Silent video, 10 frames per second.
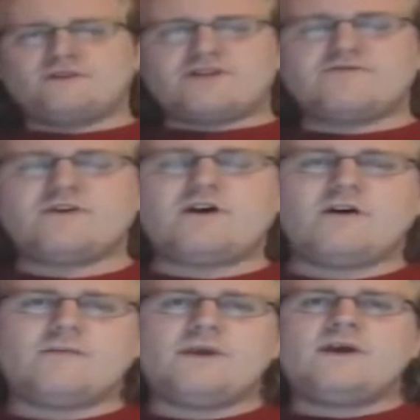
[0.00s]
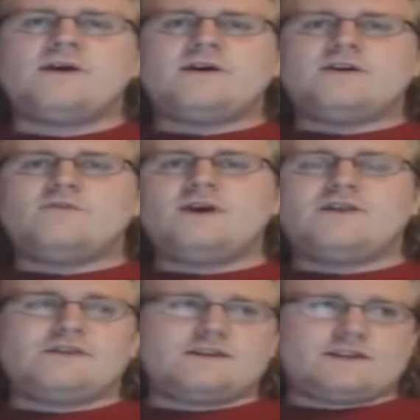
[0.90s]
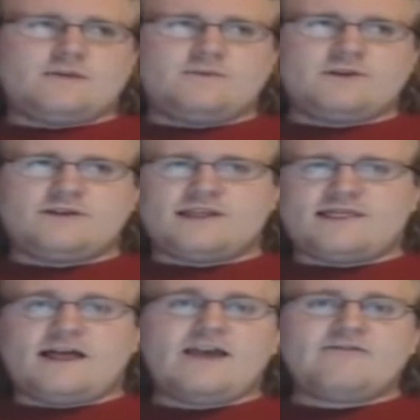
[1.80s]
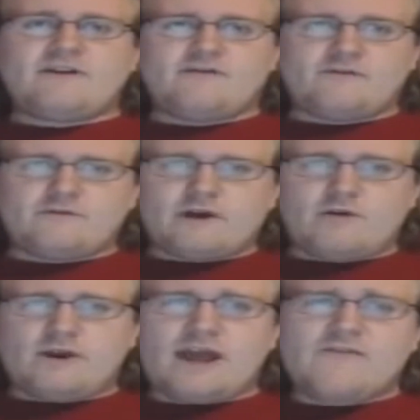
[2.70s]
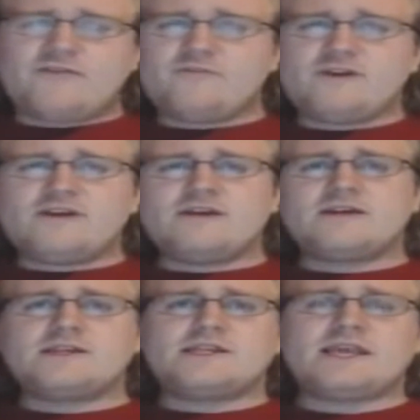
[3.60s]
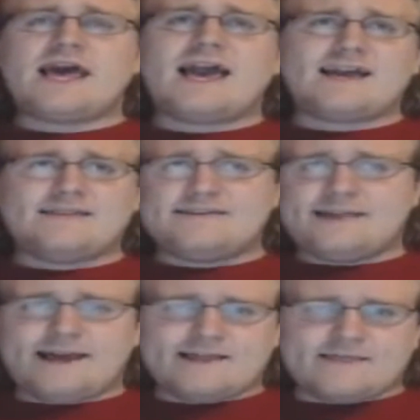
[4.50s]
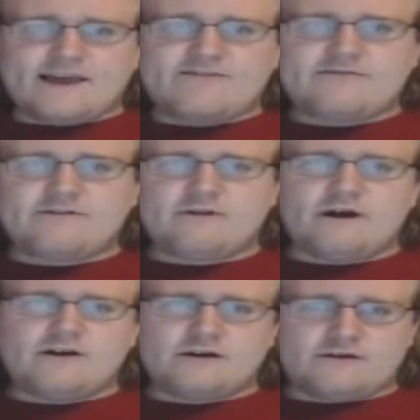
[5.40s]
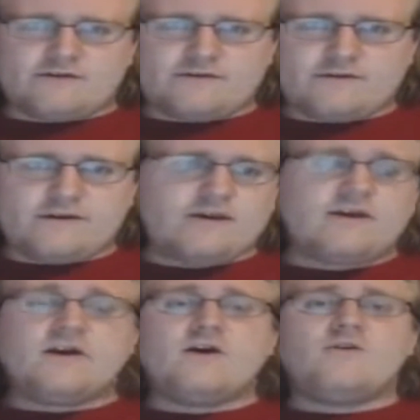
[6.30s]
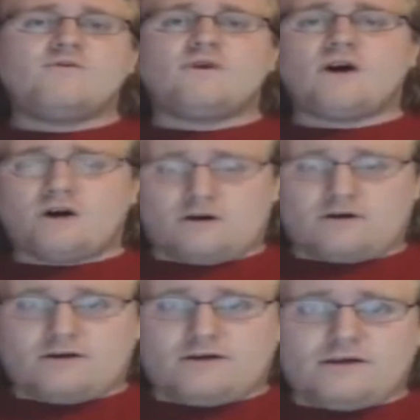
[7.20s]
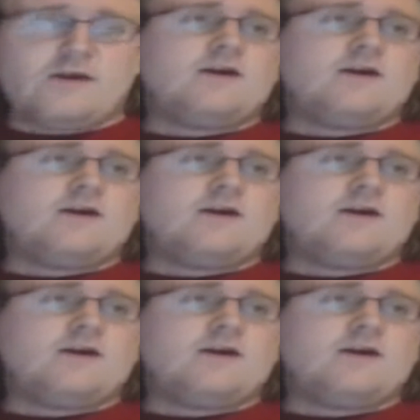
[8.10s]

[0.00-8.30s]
First of all, you make the assumption that life everywhere would have to be exactly like life here on Earth. Wrong.